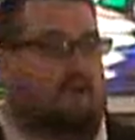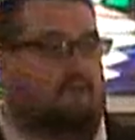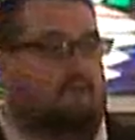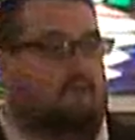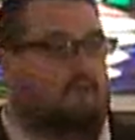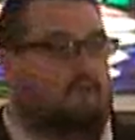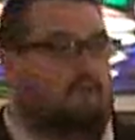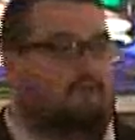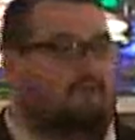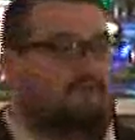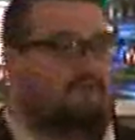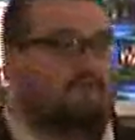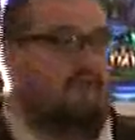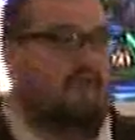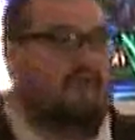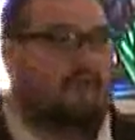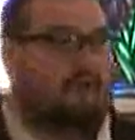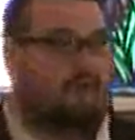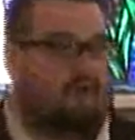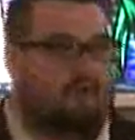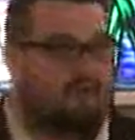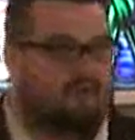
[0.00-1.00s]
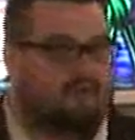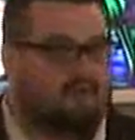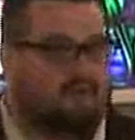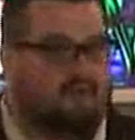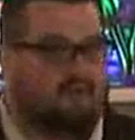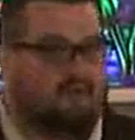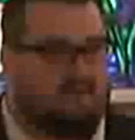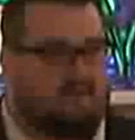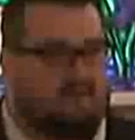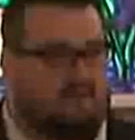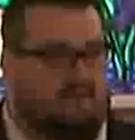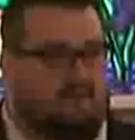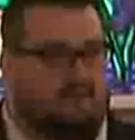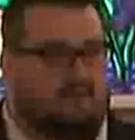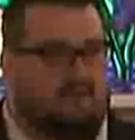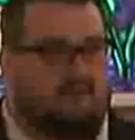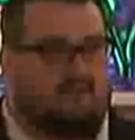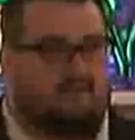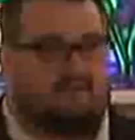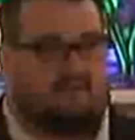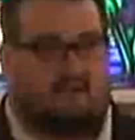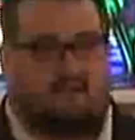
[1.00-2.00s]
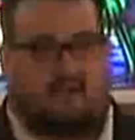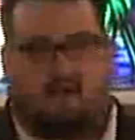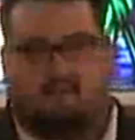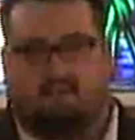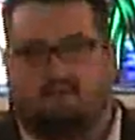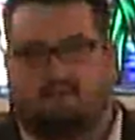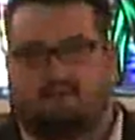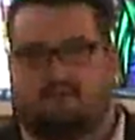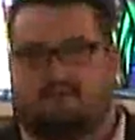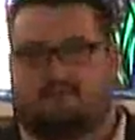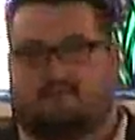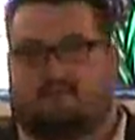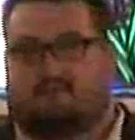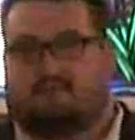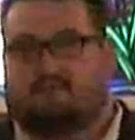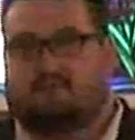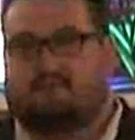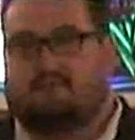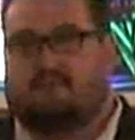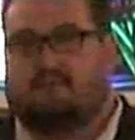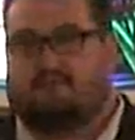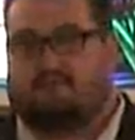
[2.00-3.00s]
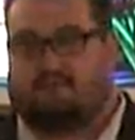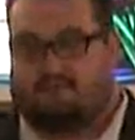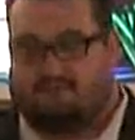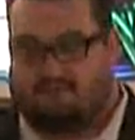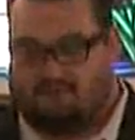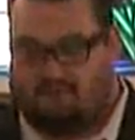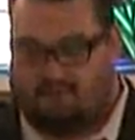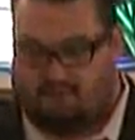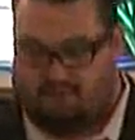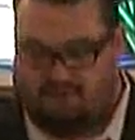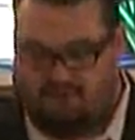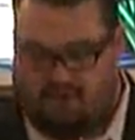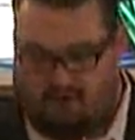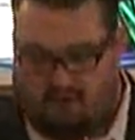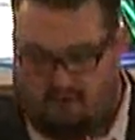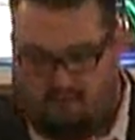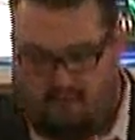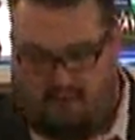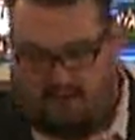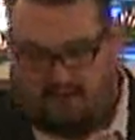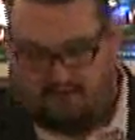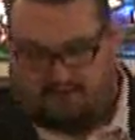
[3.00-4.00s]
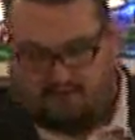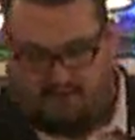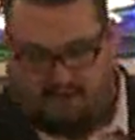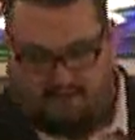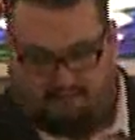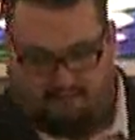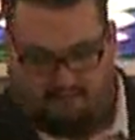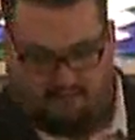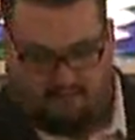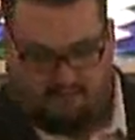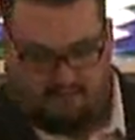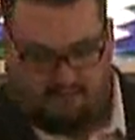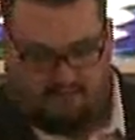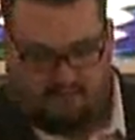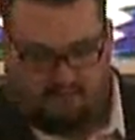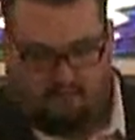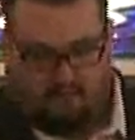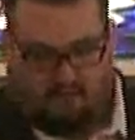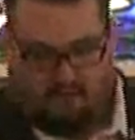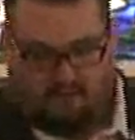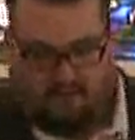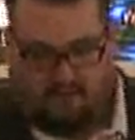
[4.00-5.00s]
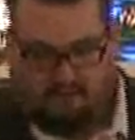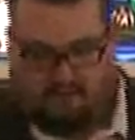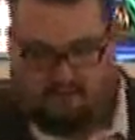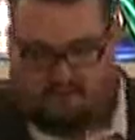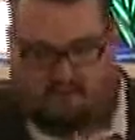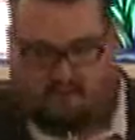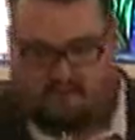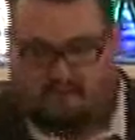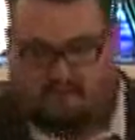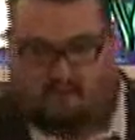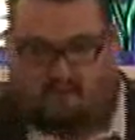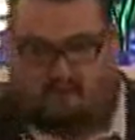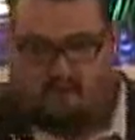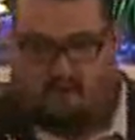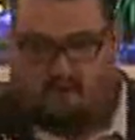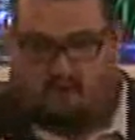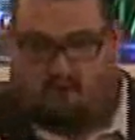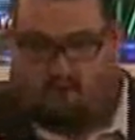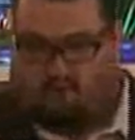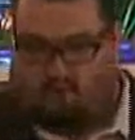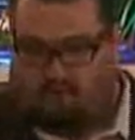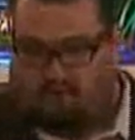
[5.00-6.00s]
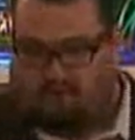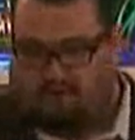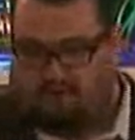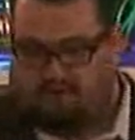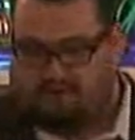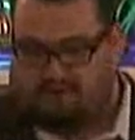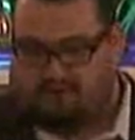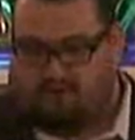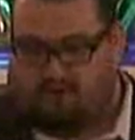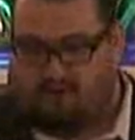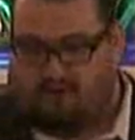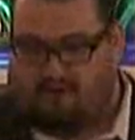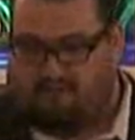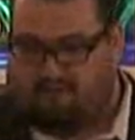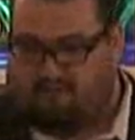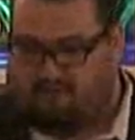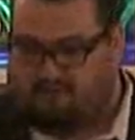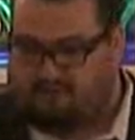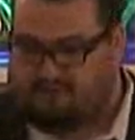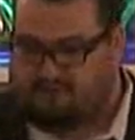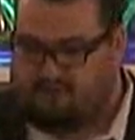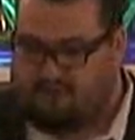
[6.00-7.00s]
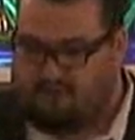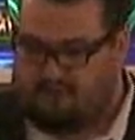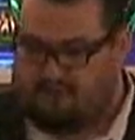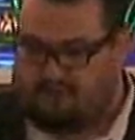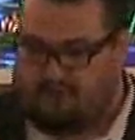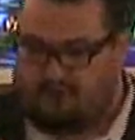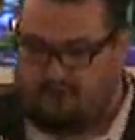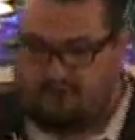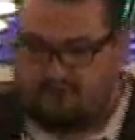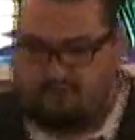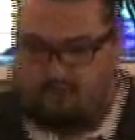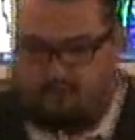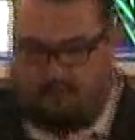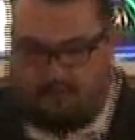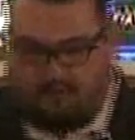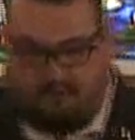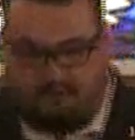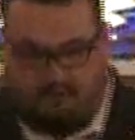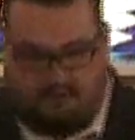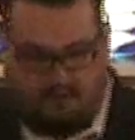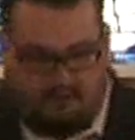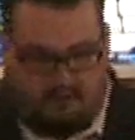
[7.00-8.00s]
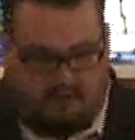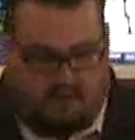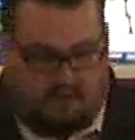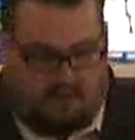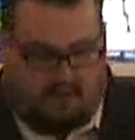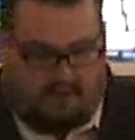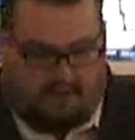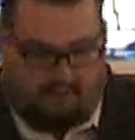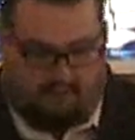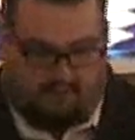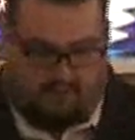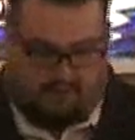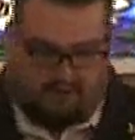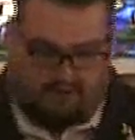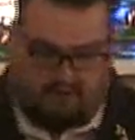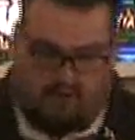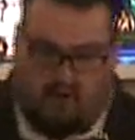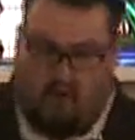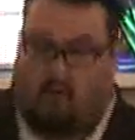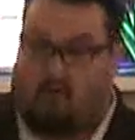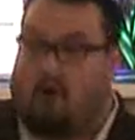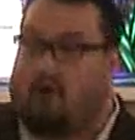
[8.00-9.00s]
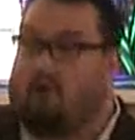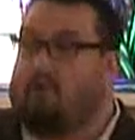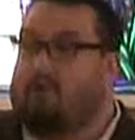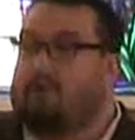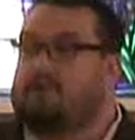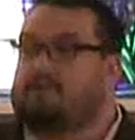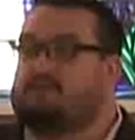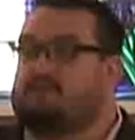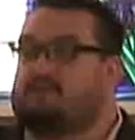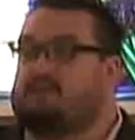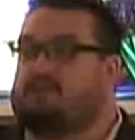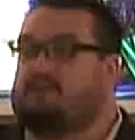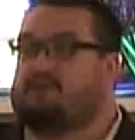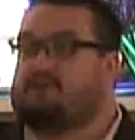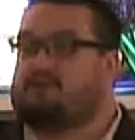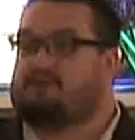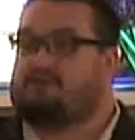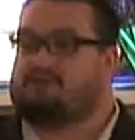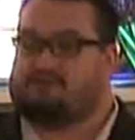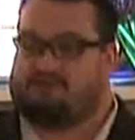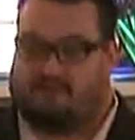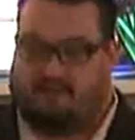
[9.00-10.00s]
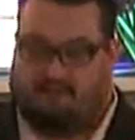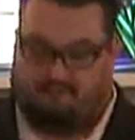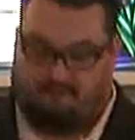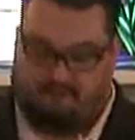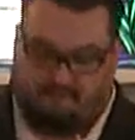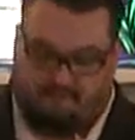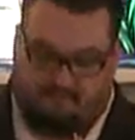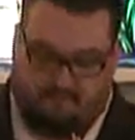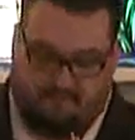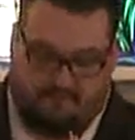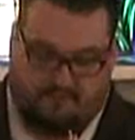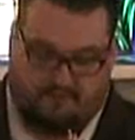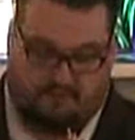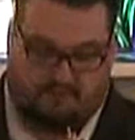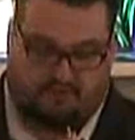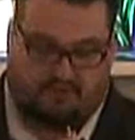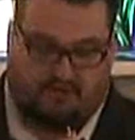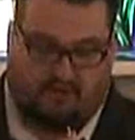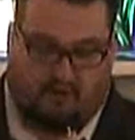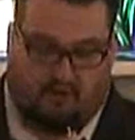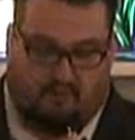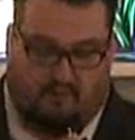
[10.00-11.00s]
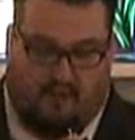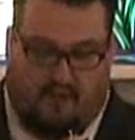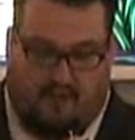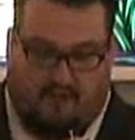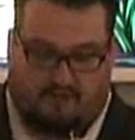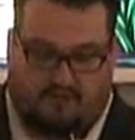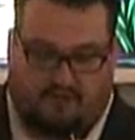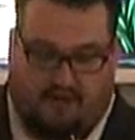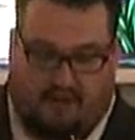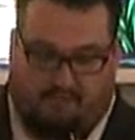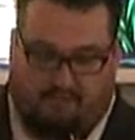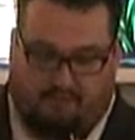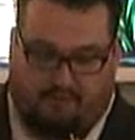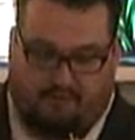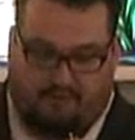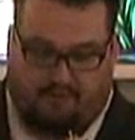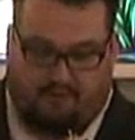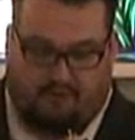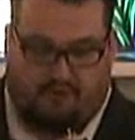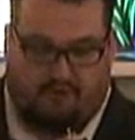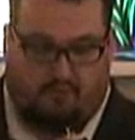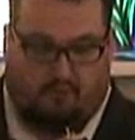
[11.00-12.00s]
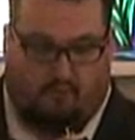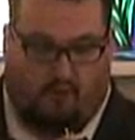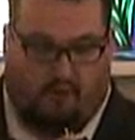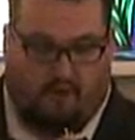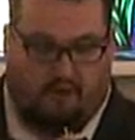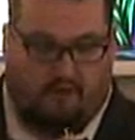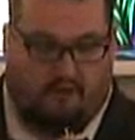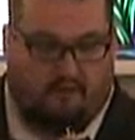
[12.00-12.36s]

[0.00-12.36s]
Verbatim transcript: that we would fail, said, I'm going to do something different. So, Jeremiah chapter 31, we're going to start in verse 31 we're going to go all the way to 37. So Jeremiah chapter 31,